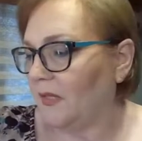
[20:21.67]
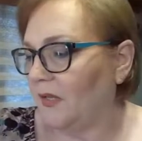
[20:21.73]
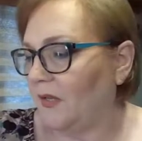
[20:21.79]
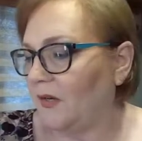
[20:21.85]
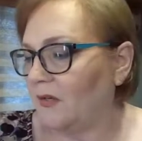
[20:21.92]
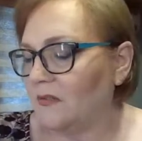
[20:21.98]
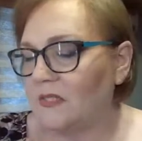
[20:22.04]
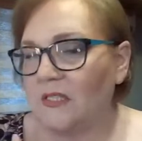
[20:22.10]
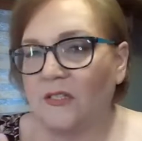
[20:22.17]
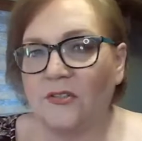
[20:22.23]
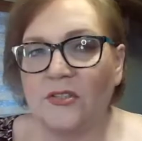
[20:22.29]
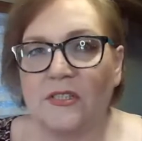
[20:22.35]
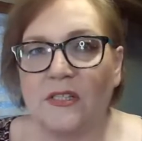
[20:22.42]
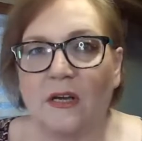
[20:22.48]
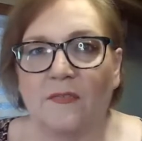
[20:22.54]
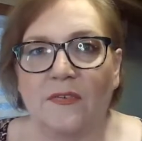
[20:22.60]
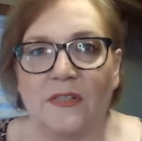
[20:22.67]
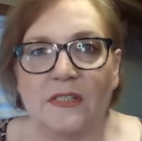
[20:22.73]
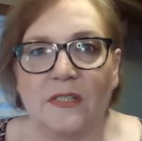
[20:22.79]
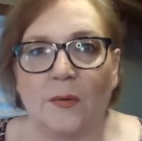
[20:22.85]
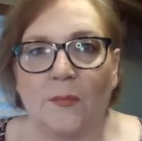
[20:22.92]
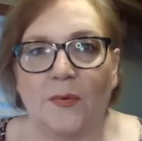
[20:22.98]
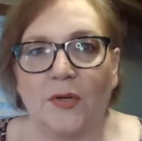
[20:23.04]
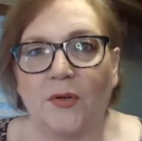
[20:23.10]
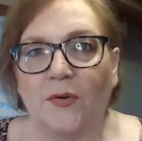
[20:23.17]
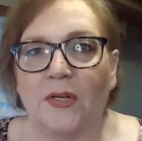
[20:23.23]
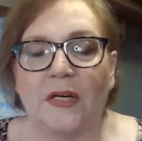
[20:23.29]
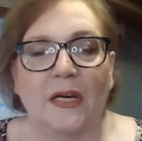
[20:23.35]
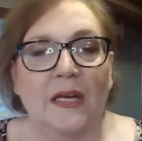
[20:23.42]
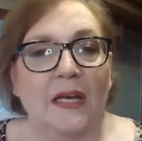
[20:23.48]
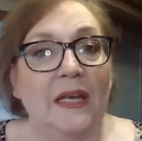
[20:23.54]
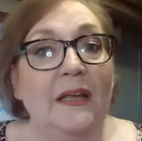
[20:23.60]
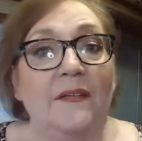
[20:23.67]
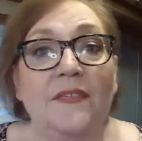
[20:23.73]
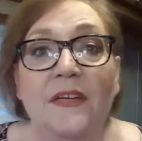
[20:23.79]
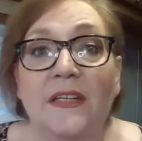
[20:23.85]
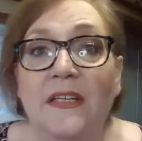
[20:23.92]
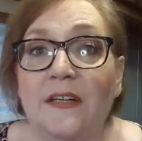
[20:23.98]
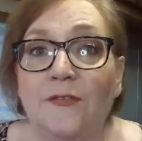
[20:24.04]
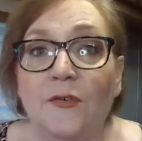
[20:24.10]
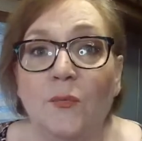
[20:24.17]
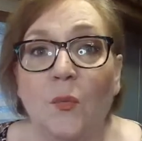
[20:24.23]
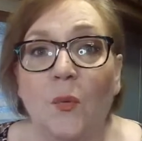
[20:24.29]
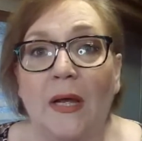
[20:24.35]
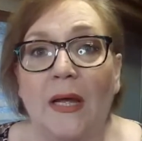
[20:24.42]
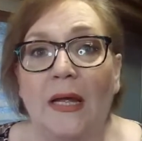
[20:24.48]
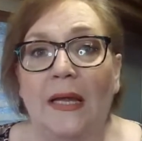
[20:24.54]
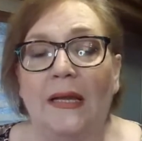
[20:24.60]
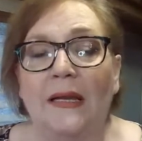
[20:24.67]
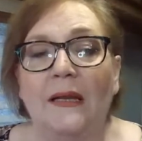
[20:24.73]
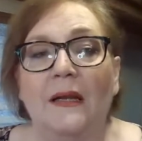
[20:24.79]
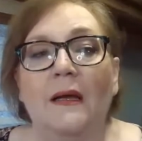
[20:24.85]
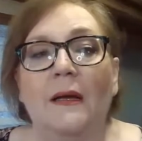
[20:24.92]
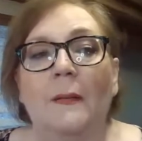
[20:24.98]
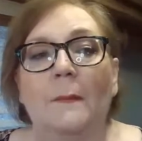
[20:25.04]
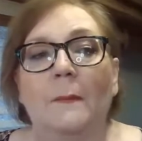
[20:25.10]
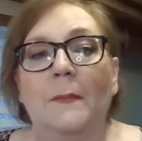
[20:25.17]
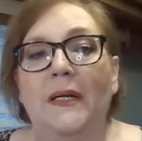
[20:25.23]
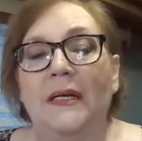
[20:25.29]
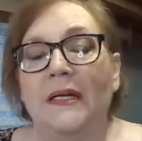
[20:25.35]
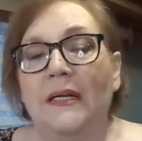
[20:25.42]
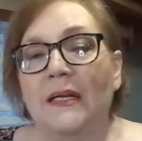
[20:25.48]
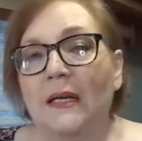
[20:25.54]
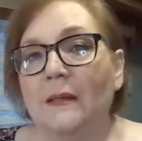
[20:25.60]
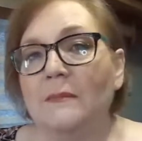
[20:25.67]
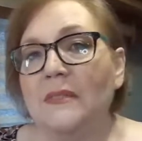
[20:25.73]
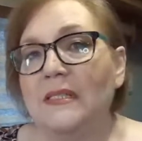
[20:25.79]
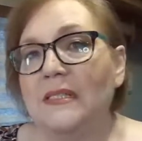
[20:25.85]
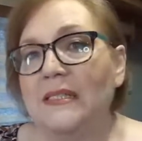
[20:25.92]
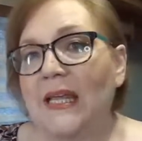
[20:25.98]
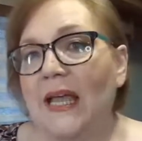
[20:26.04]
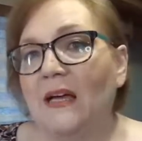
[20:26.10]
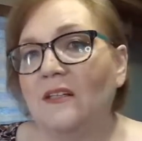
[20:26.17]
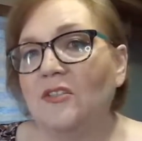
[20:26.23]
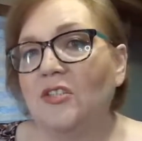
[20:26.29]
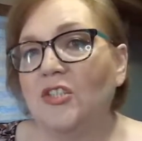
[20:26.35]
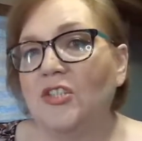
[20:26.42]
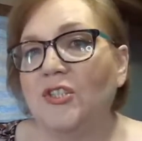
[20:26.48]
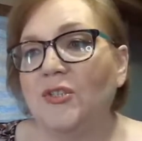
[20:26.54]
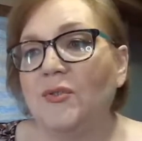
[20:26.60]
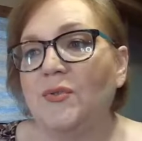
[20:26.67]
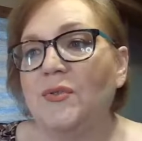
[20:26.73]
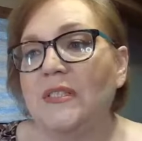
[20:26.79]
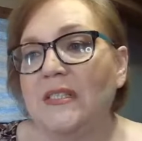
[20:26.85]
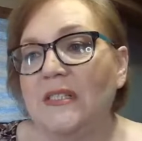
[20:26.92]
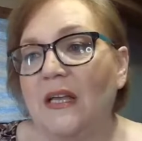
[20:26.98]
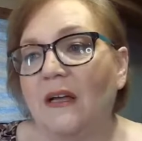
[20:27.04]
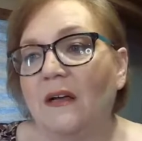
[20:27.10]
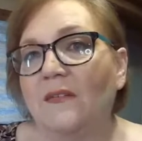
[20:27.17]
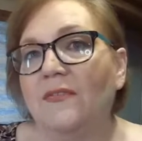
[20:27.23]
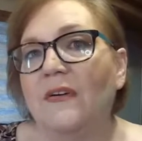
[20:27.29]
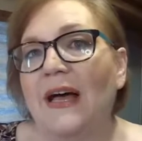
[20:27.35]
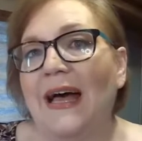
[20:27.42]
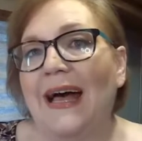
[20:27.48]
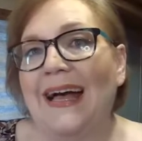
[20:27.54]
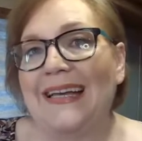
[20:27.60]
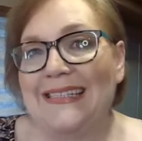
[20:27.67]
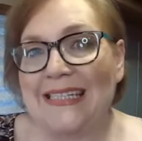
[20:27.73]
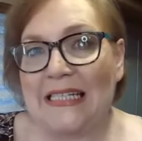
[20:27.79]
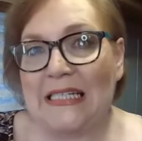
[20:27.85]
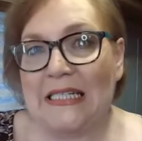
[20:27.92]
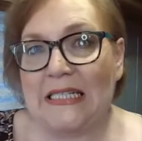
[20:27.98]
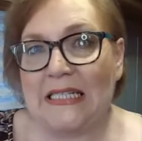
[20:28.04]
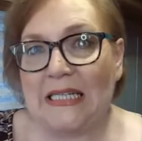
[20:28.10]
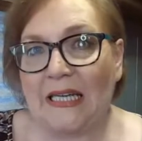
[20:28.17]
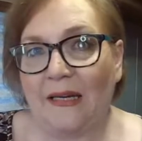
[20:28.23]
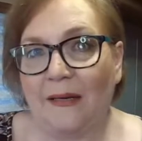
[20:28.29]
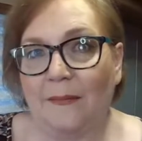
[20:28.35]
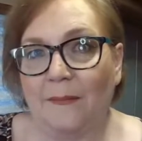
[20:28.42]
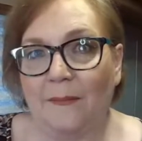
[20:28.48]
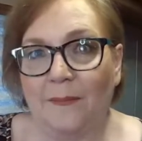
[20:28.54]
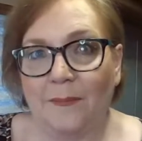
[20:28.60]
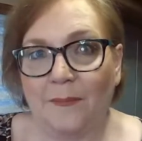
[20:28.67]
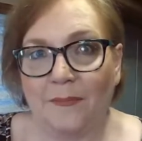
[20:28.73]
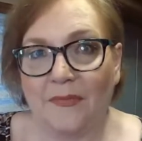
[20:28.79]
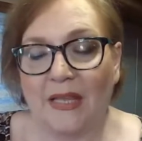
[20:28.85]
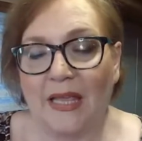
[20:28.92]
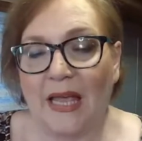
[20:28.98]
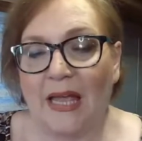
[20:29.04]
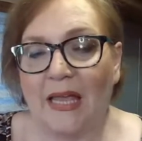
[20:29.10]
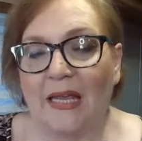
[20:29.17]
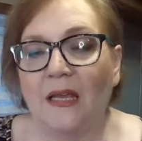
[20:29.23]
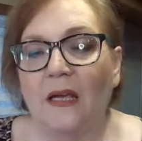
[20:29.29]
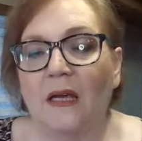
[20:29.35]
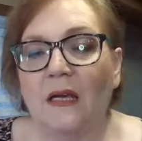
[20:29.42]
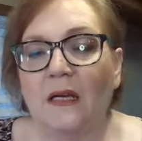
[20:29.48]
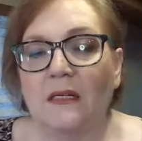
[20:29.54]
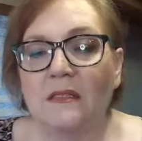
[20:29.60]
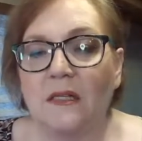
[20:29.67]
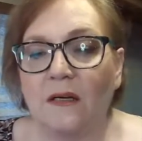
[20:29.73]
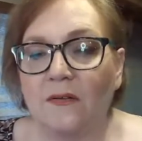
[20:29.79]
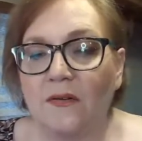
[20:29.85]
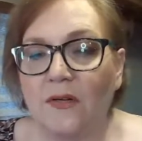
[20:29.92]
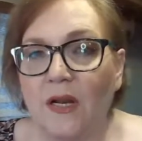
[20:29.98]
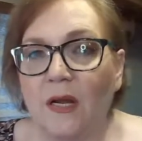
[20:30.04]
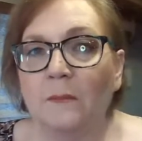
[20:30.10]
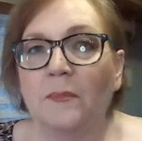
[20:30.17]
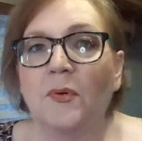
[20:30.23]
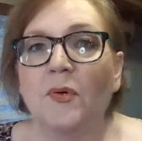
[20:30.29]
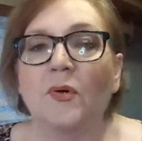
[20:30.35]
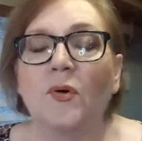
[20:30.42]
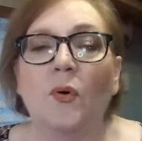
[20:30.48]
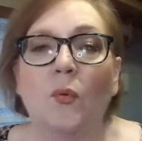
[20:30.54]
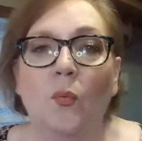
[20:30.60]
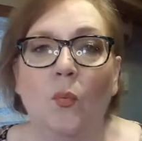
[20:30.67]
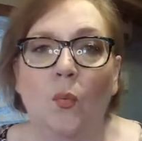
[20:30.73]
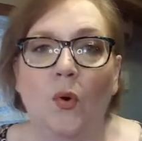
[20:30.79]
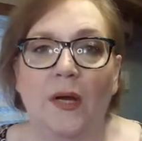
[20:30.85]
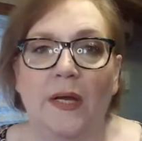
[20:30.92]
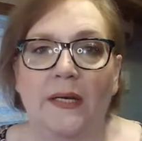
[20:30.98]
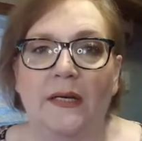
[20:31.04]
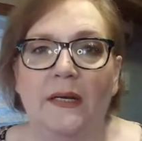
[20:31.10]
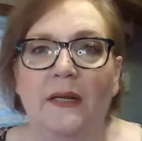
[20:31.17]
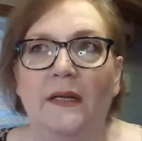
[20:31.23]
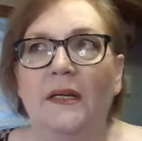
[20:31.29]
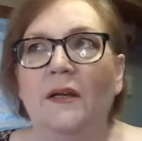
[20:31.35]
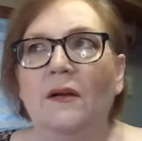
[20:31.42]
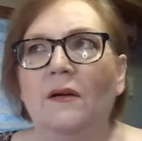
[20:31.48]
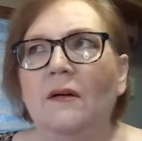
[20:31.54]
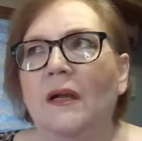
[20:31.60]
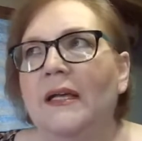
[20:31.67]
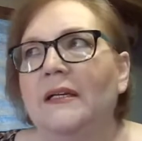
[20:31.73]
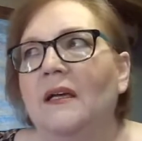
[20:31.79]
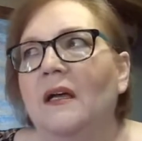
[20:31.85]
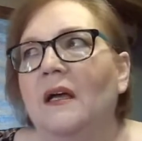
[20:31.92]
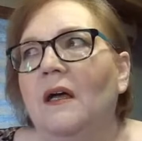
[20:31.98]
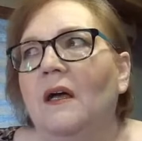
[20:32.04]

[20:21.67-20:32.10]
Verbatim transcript: You don't see yourself as someone who could live a different way, but it comes down to self identity. Okay. So, number one, you know, like